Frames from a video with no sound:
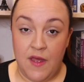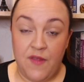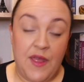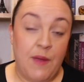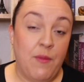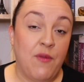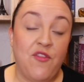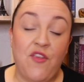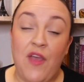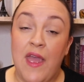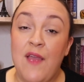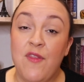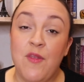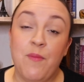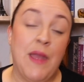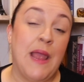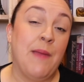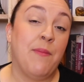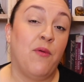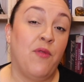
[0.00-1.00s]
They would take the
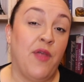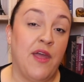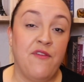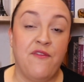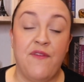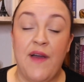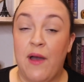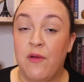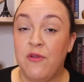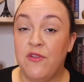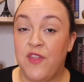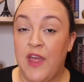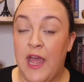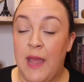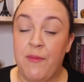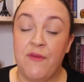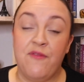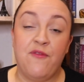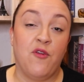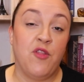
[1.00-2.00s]
people they found
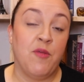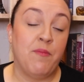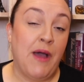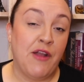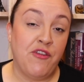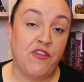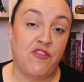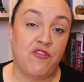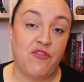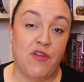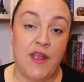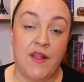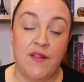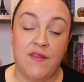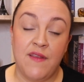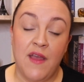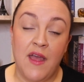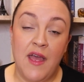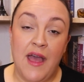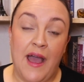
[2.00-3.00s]
there before the
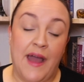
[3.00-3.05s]
magistrates